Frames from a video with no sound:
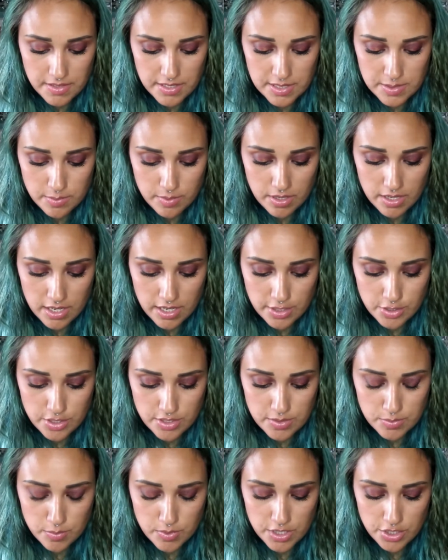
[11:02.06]
this one. I
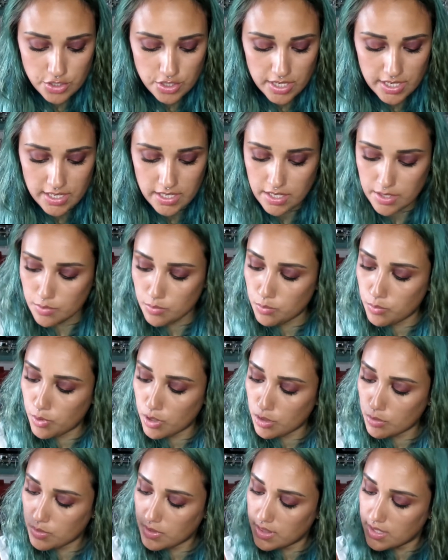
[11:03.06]
just wish I could
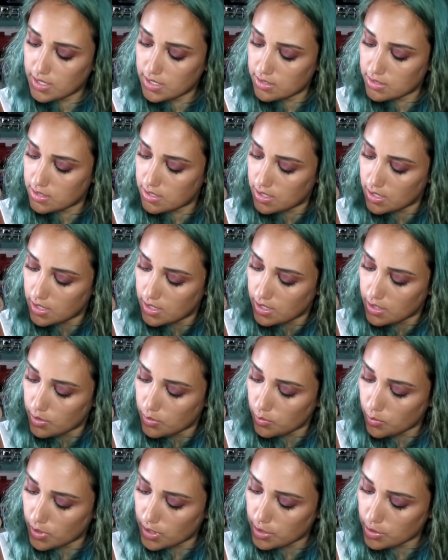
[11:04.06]
work with it
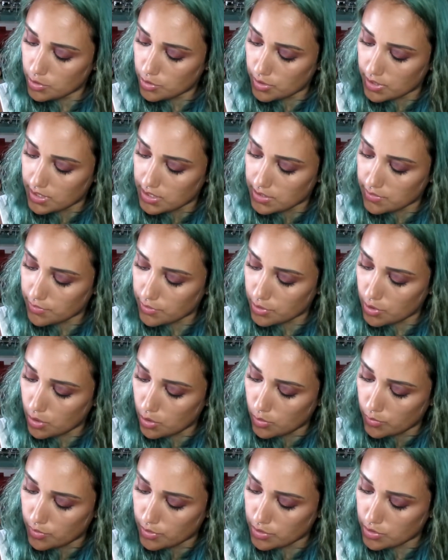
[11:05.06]
where it transferred
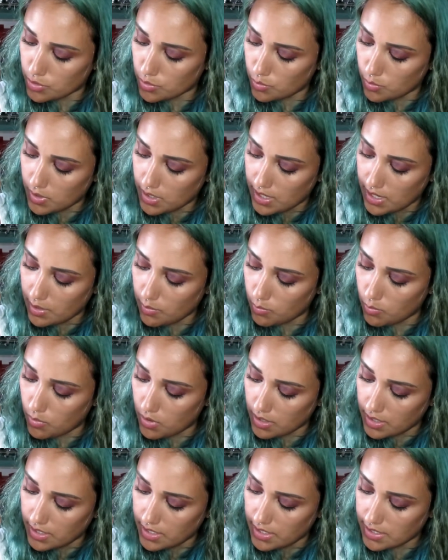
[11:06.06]
over to what I
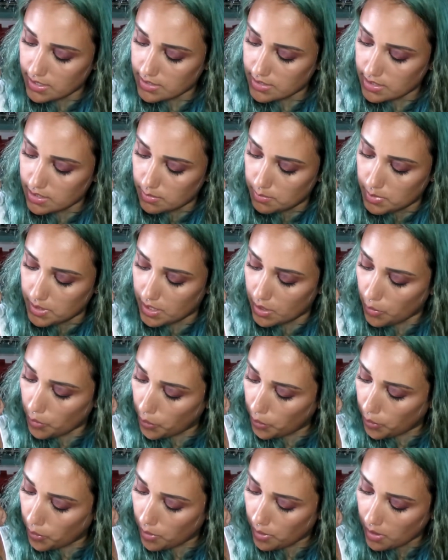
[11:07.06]
wanted it to be.
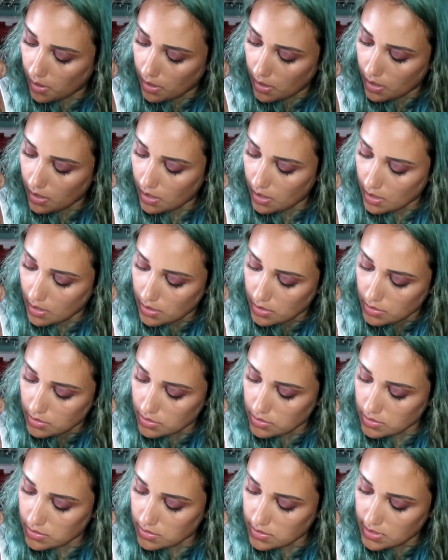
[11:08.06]

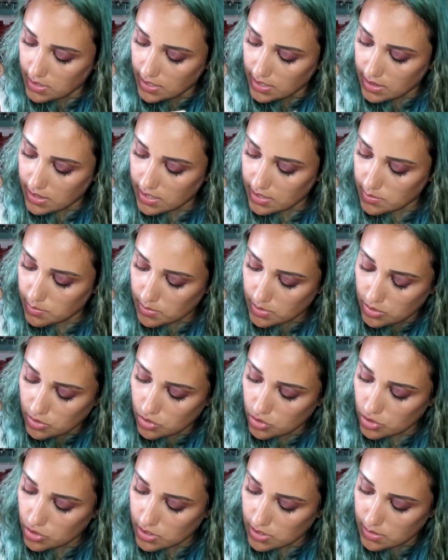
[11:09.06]
See, this one
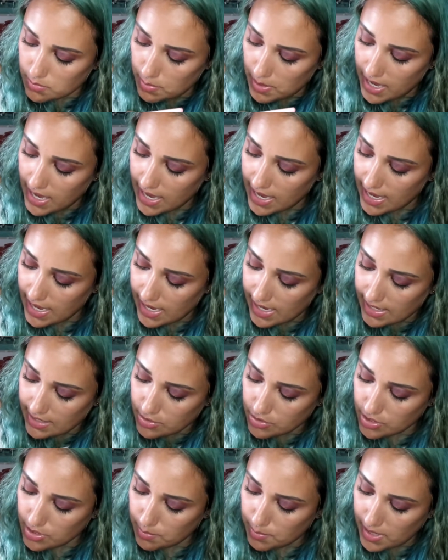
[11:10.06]
is just
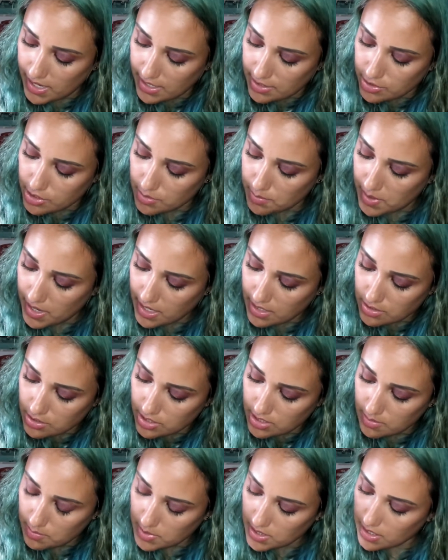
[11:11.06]
patchy, patchy,
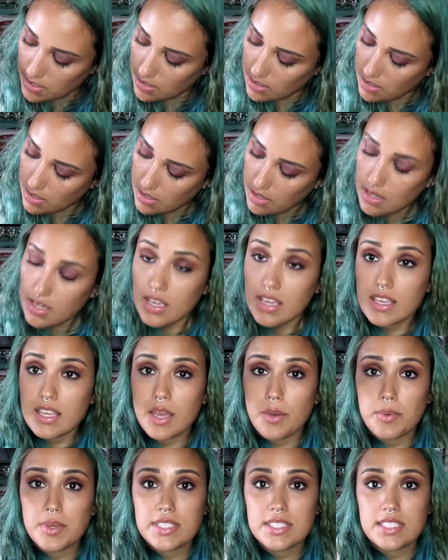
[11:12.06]
patchy to me.
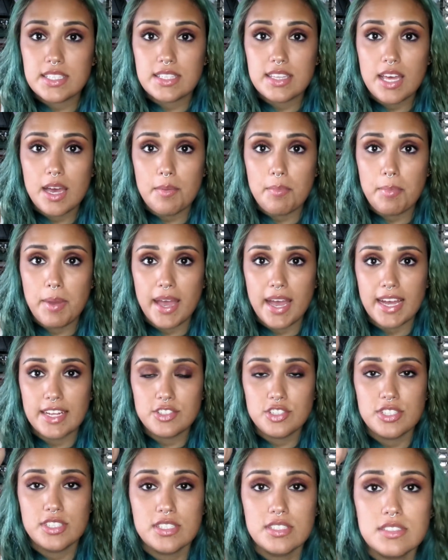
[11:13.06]
Can we see that
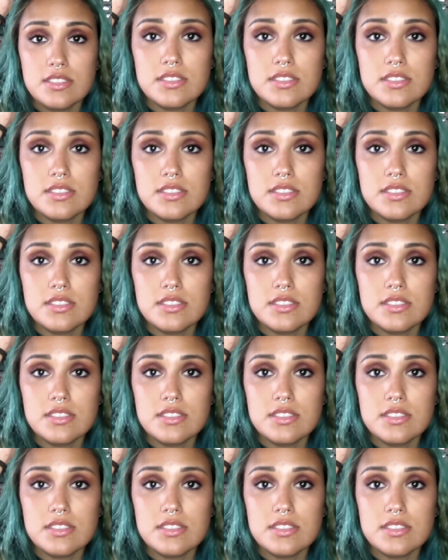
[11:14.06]
patchiness?